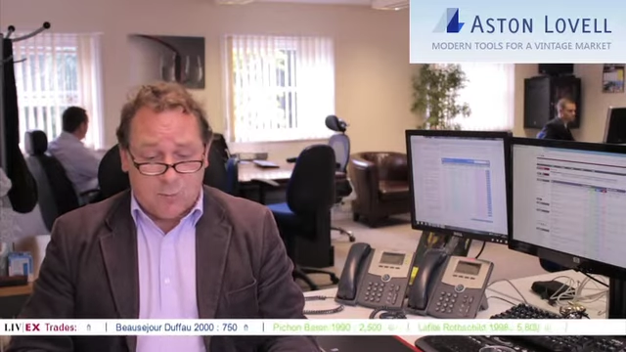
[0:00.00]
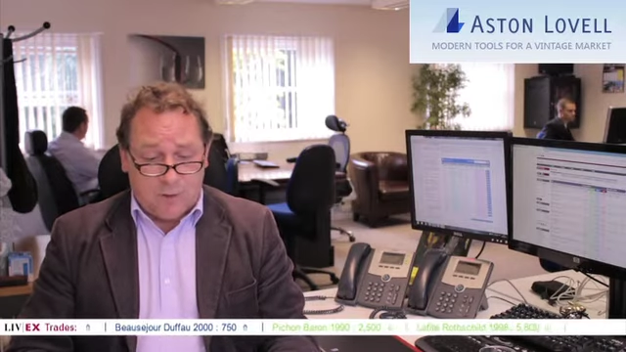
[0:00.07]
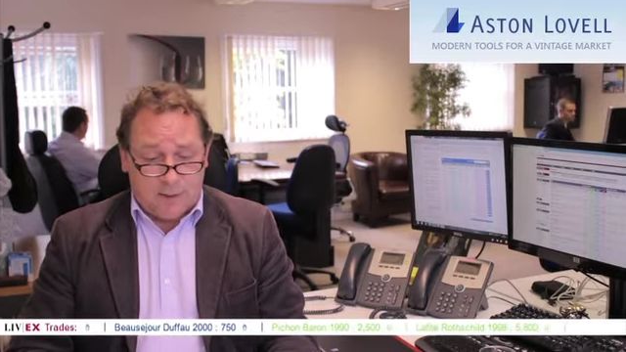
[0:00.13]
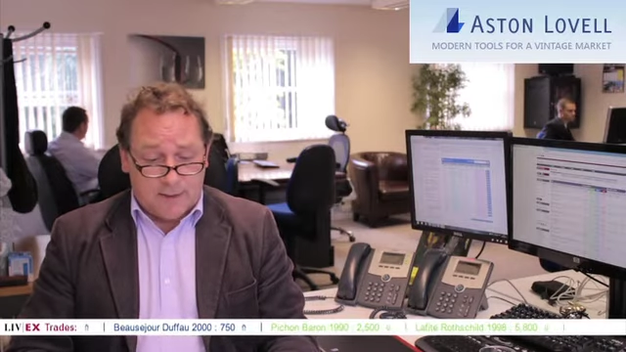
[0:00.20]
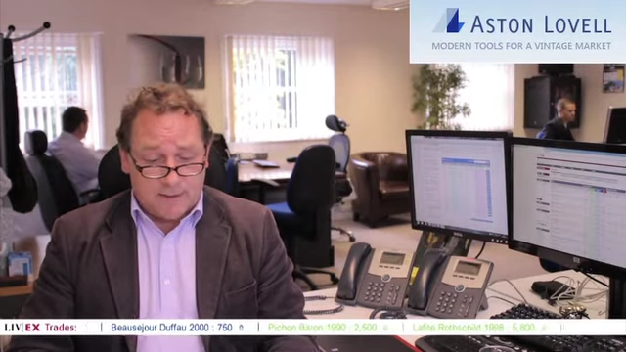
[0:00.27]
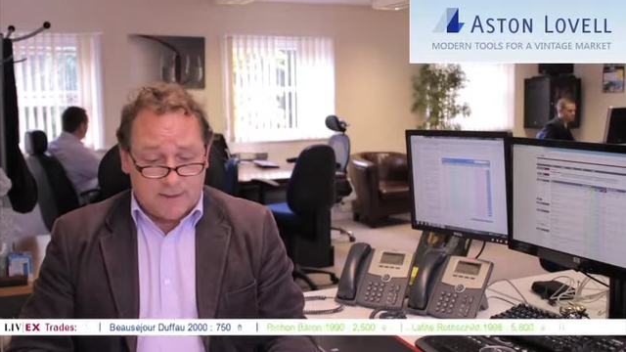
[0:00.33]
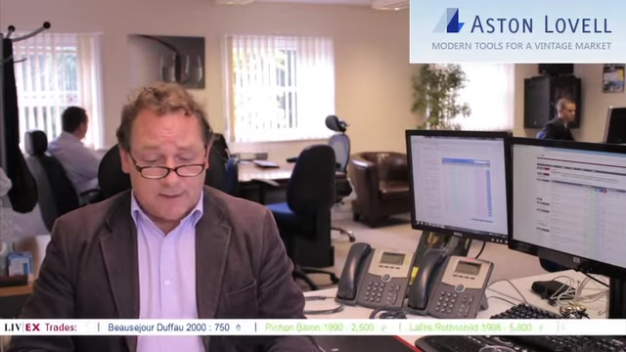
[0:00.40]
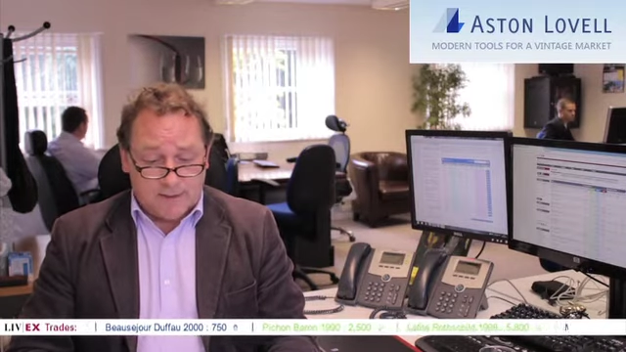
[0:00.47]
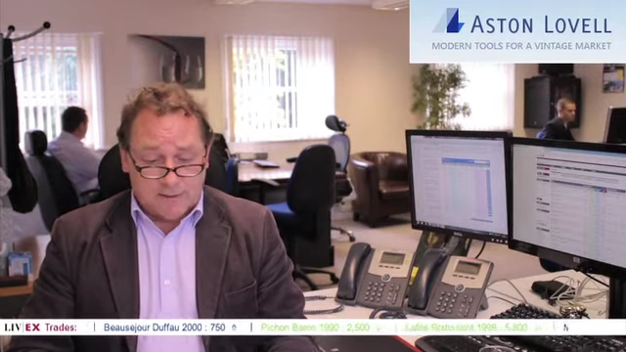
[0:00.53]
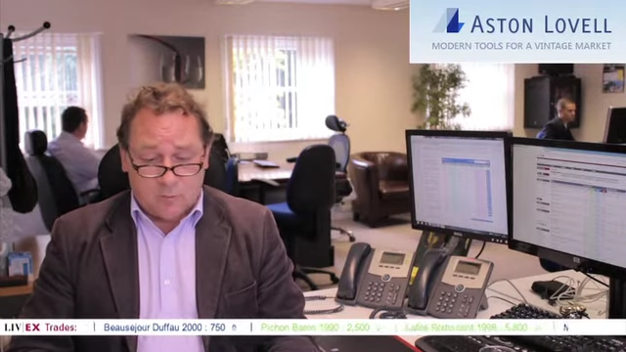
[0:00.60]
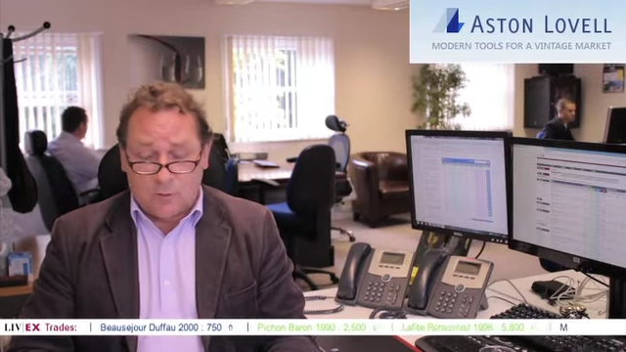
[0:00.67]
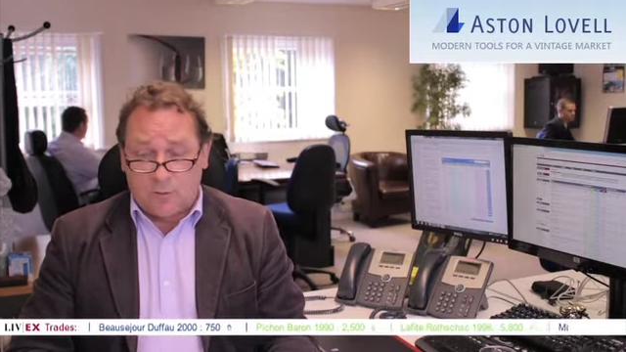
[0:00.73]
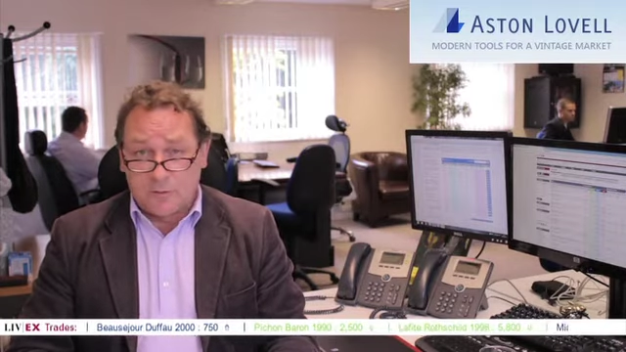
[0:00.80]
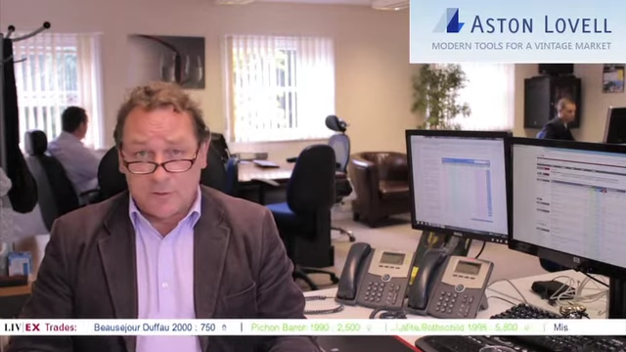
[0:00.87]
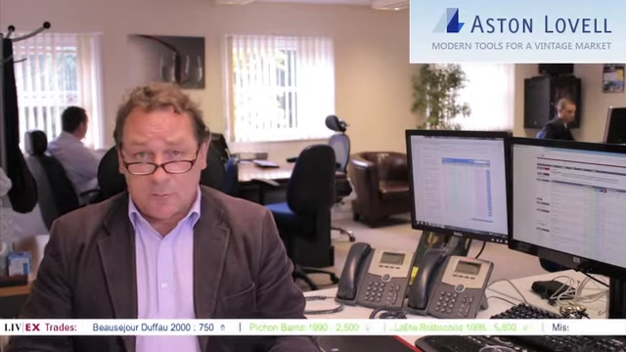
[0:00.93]
wines as the
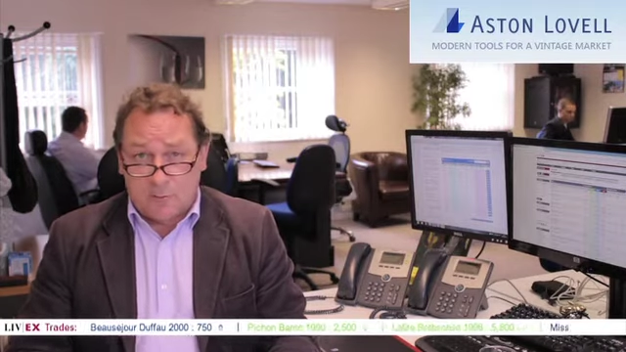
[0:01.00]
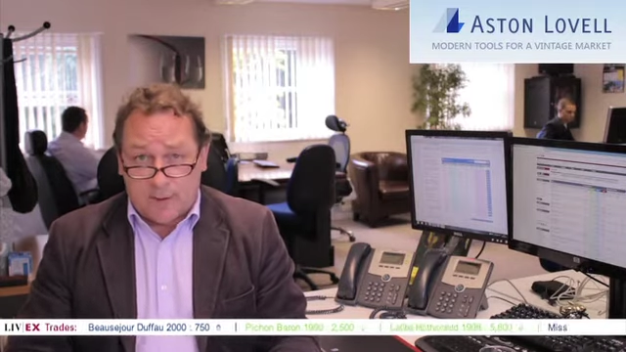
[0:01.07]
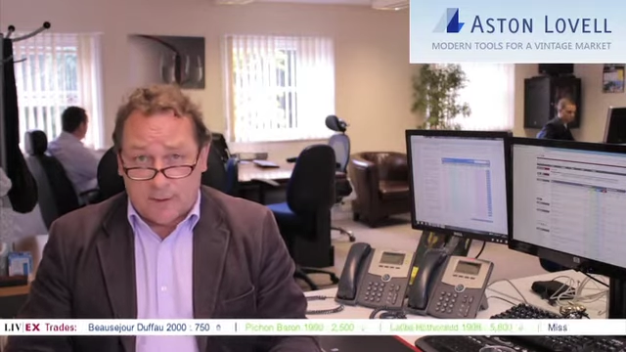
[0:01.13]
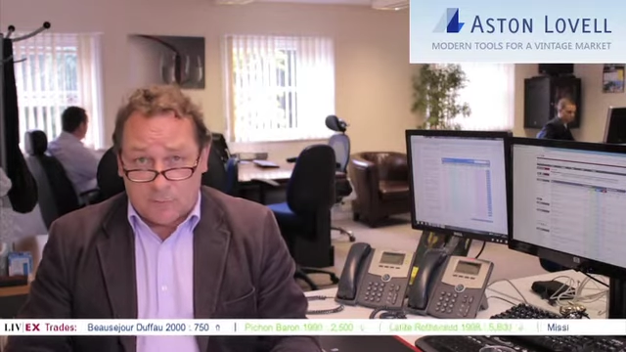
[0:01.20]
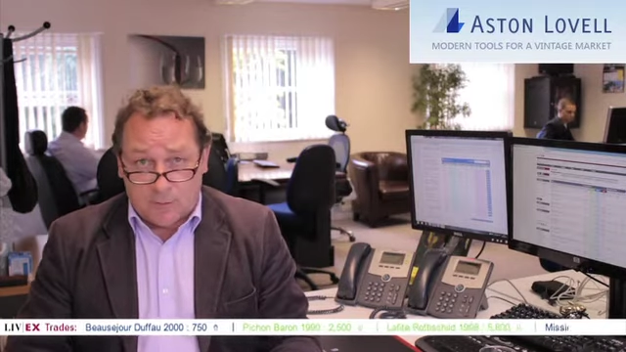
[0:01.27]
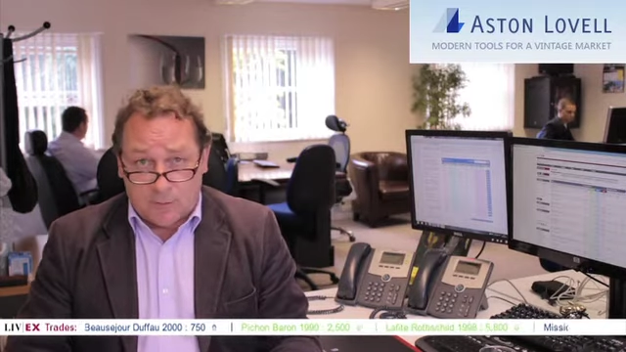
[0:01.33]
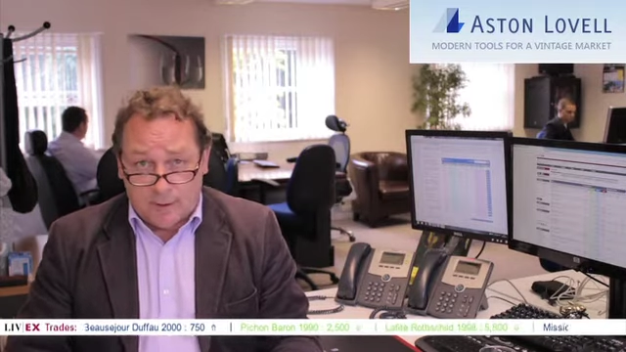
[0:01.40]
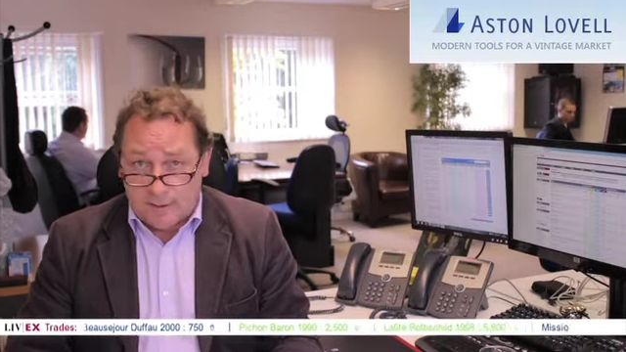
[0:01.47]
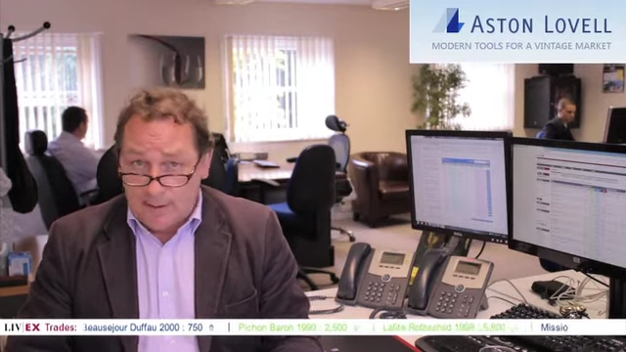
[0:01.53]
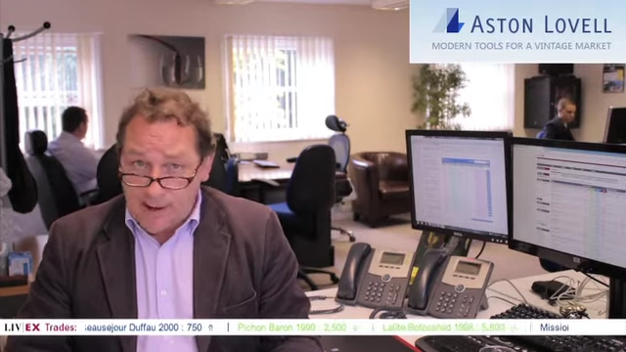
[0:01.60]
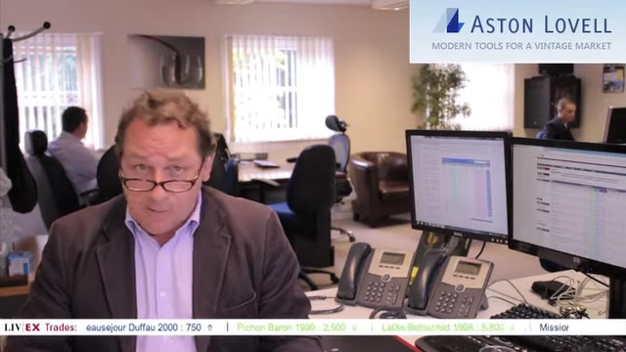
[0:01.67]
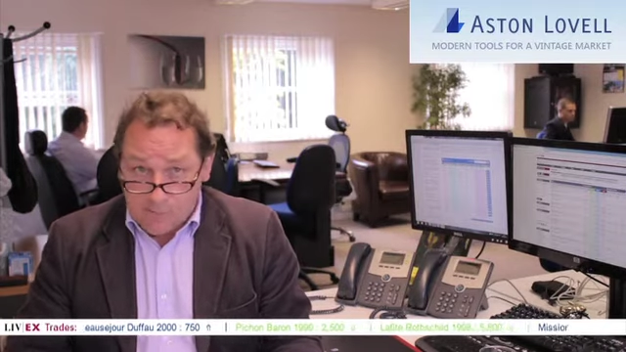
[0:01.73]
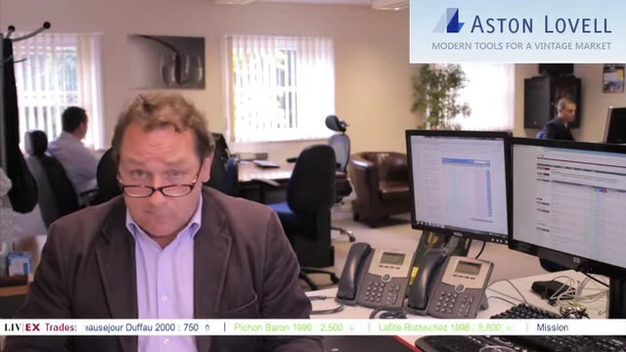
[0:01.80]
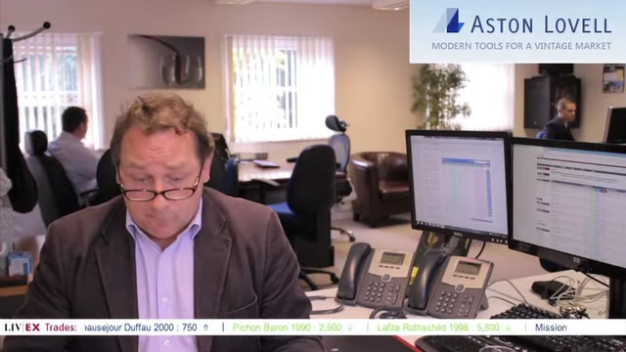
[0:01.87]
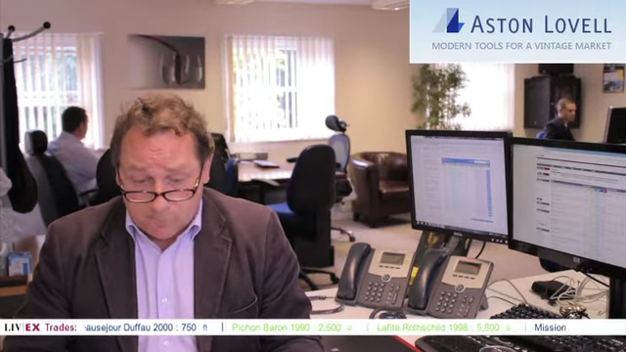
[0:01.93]
ones you're buying right
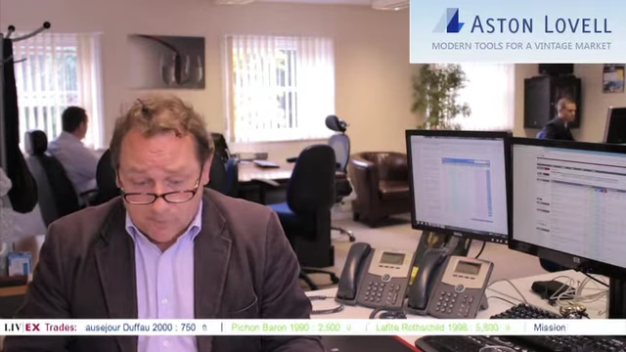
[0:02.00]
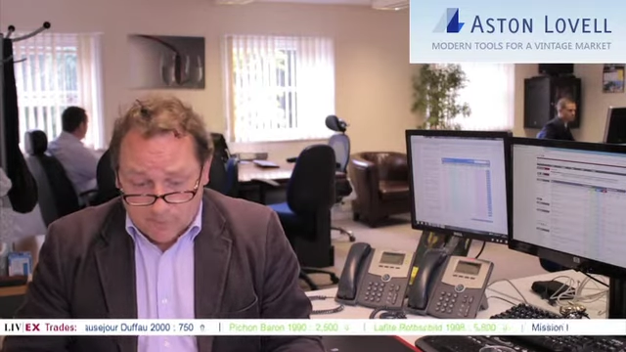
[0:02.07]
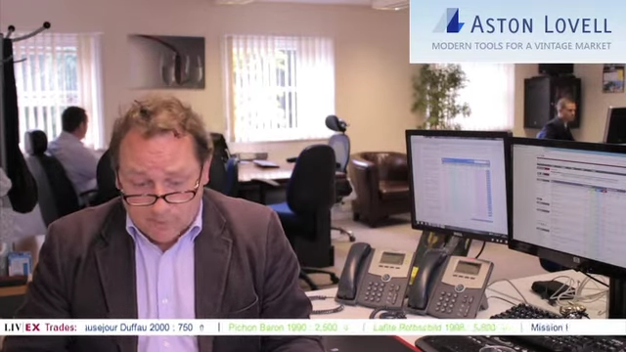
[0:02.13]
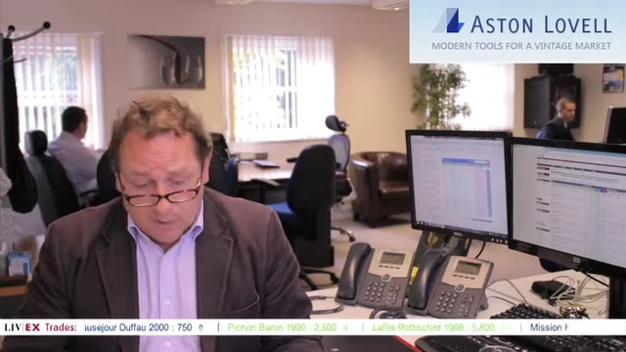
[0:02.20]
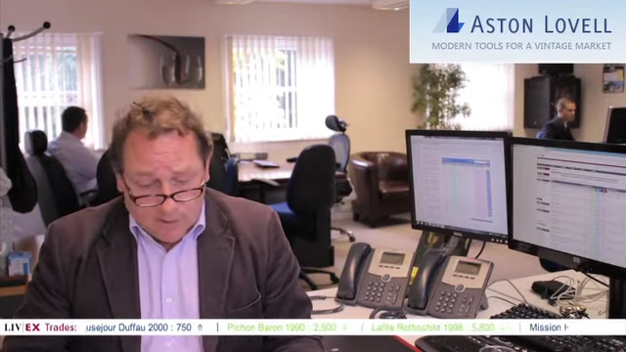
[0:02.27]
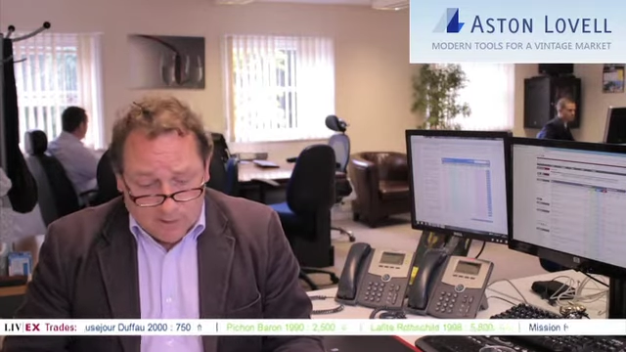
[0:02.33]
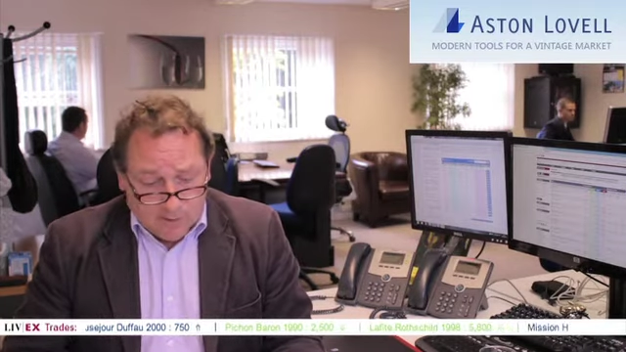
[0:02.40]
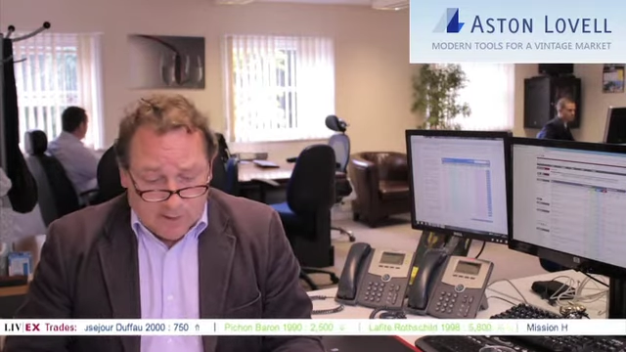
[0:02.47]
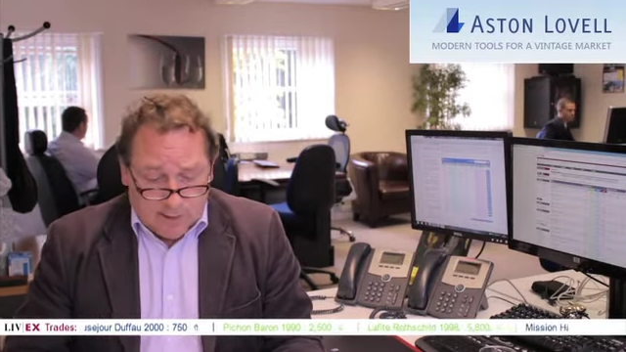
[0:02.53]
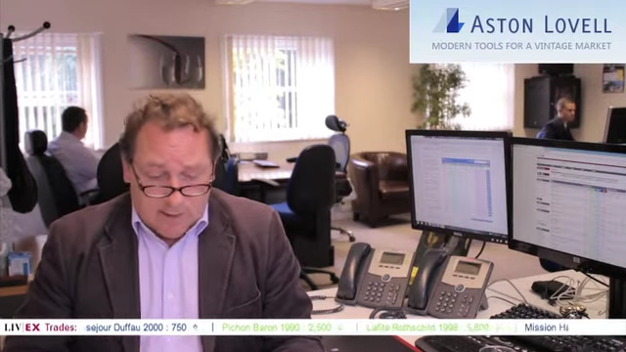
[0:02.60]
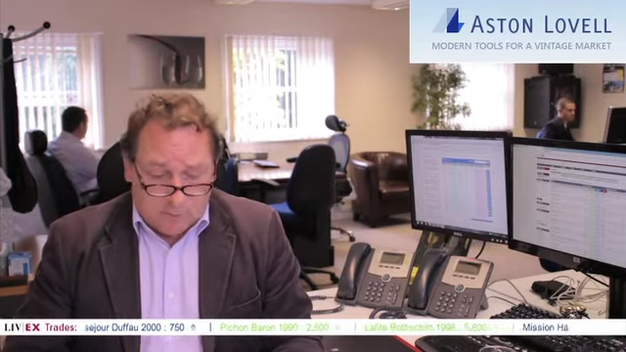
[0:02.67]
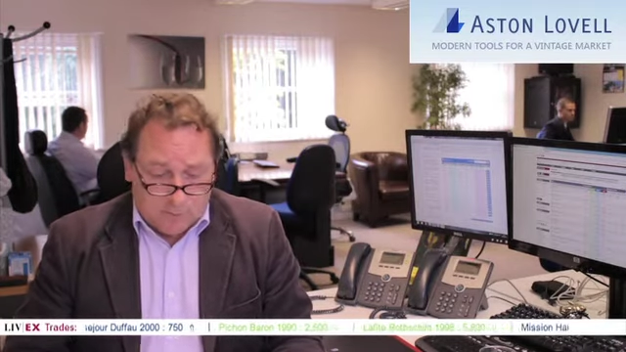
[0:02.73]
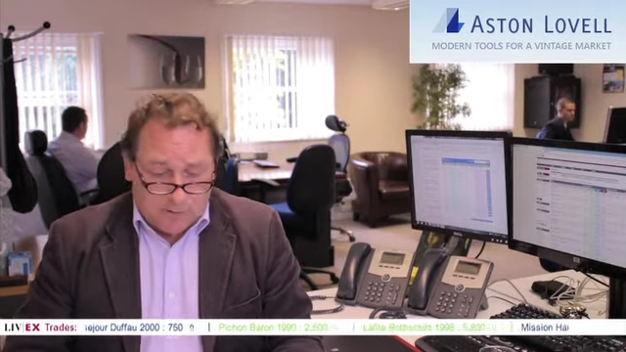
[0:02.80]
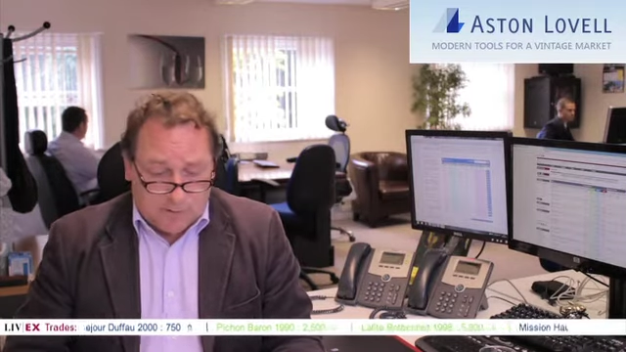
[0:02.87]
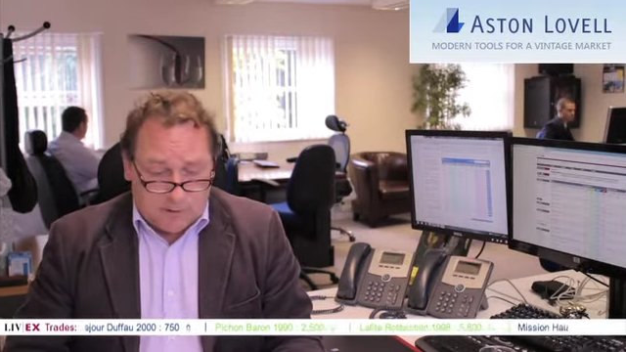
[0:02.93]
now. We can